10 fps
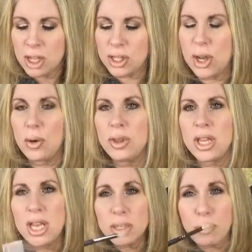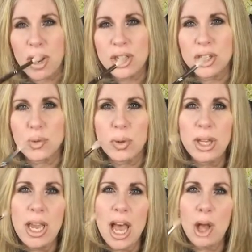So these brushes
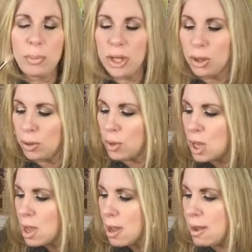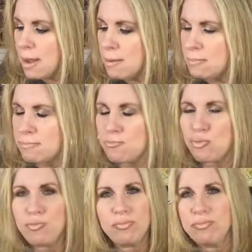really help you um,